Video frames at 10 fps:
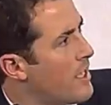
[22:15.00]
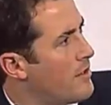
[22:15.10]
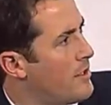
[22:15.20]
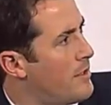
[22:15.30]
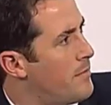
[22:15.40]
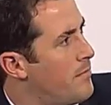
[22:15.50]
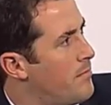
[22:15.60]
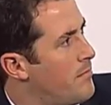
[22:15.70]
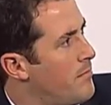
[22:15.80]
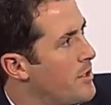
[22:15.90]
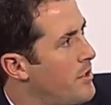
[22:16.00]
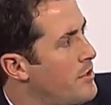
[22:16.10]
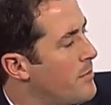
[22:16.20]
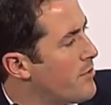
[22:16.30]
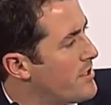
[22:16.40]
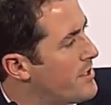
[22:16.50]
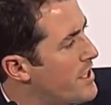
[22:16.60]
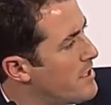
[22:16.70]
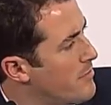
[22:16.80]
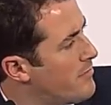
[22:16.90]
at the YouTube
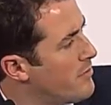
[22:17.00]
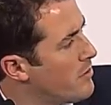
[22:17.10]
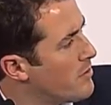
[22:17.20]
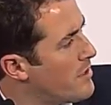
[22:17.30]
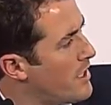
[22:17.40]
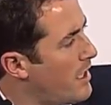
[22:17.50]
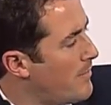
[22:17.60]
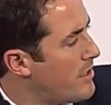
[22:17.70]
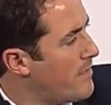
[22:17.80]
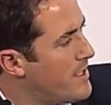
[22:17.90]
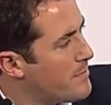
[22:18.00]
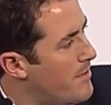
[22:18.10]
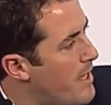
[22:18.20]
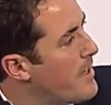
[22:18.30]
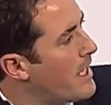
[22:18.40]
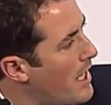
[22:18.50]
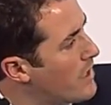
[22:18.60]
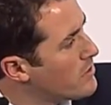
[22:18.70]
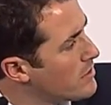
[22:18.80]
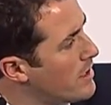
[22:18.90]
presentation before and thinking about the investment they're making
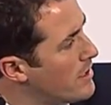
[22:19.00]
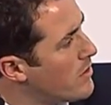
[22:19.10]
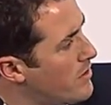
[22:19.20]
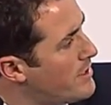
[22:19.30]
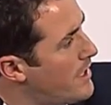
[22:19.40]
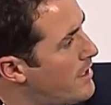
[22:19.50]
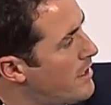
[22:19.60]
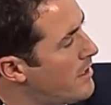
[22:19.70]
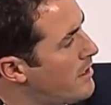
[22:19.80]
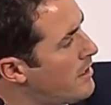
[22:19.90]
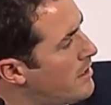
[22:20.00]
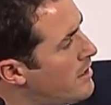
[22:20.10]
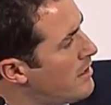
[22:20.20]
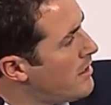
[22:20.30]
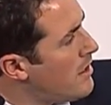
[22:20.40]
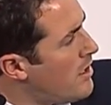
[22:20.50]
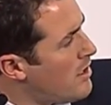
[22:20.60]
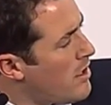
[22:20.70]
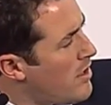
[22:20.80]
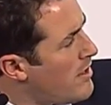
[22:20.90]
in content.
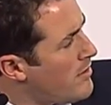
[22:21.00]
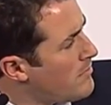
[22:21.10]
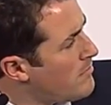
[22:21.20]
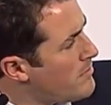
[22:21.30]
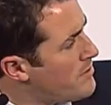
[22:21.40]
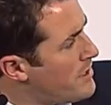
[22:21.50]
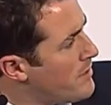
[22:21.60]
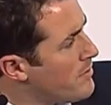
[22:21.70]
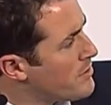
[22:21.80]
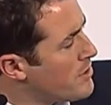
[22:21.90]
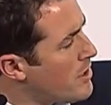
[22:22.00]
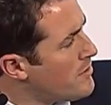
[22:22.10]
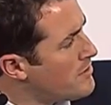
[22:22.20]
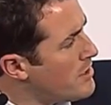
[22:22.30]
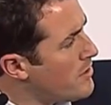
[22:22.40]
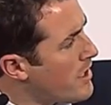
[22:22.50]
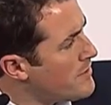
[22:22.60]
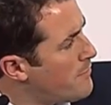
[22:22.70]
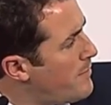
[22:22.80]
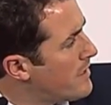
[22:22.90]
Aren't there serial shows that you guys
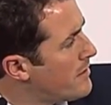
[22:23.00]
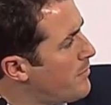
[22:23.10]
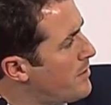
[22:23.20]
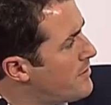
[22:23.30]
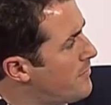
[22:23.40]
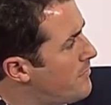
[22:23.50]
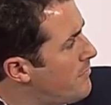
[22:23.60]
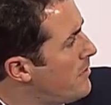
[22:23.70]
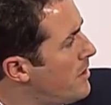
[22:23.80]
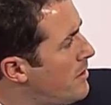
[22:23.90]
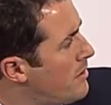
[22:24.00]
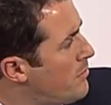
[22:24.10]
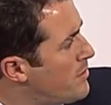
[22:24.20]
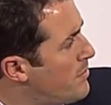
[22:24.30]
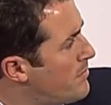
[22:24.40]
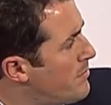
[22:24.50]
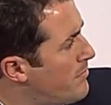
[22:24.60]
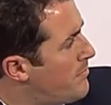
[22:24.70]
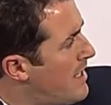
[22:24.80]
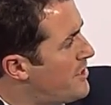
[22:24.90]
have picked up which would
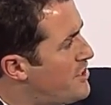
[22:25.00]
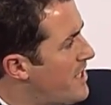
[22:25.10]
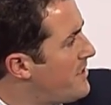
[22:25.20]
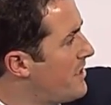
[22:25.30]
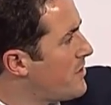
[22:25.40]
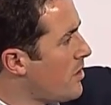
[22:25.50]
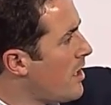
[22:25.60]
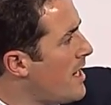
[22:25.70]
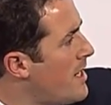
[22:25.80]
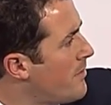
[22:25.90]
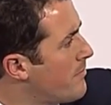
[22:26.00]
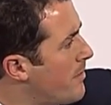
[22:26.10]
had the genesis online?